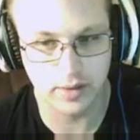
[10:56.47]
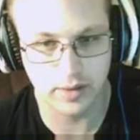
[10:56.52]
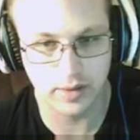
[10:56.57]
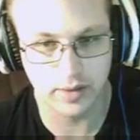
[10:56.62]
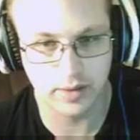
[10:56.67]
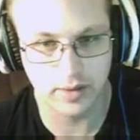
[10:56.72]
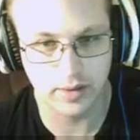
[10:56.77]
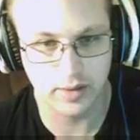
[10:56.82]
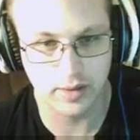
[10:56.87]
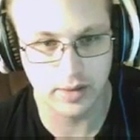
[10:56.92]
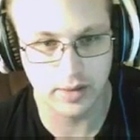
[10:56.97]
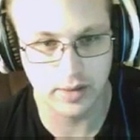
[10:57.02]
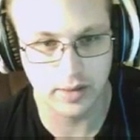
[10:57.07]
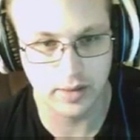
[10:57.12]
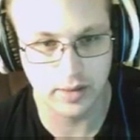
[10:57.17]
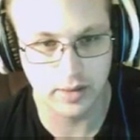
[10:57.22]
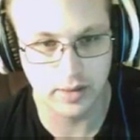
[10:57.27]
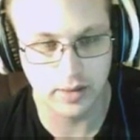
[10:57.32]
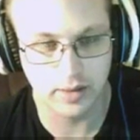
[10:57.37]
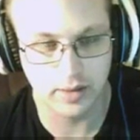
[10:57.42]

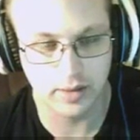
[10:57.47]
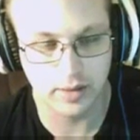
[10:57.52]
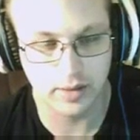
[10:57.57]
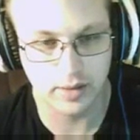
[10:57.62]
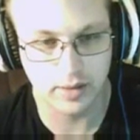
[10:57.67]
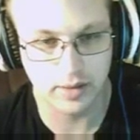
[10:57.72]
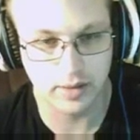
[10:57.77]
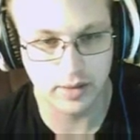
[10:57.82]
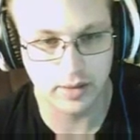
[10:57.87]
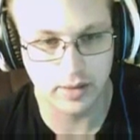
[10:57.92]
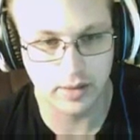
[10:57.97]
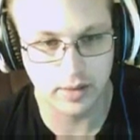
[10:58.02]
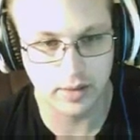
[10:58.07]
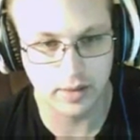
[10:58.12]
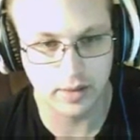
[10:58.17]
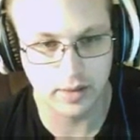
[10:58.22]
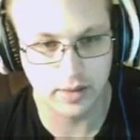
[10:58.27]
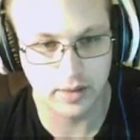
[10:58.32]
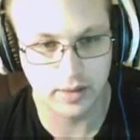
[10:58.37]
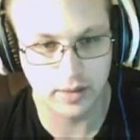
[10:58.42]

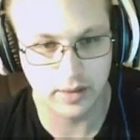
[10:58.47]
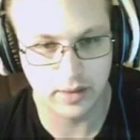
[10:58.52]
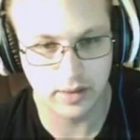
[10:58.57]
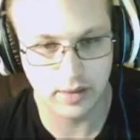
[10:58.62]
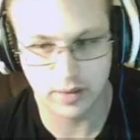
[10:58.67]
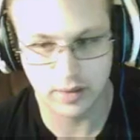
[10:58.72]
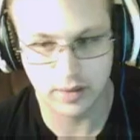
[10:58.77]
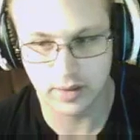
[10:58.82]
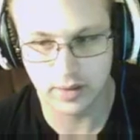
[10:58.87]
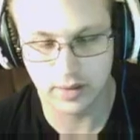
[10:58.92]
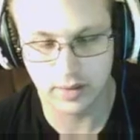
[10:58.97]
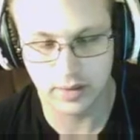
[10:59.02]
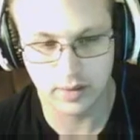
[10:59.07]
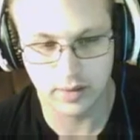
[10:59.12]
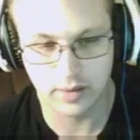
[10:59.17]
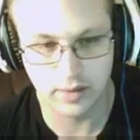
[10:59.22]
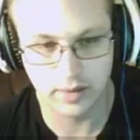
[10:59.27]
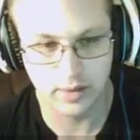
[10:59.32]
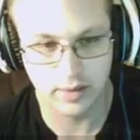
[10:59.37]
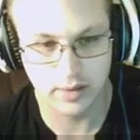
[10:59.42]

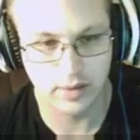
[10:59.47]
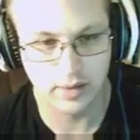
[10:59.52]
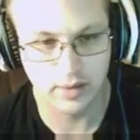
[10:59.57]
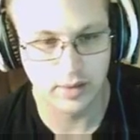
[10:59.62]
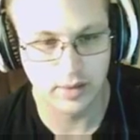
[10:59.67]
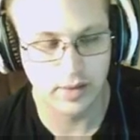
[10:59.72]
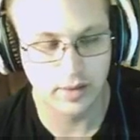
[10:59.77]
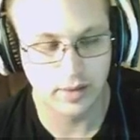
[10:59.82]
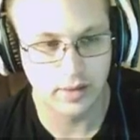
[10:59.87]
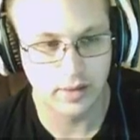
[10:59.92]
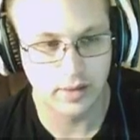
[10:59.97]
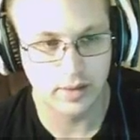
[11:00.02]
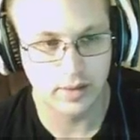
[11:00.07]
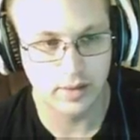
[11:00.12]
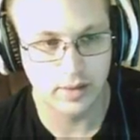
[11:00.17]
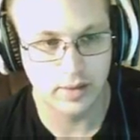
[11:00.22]
Nothing is said.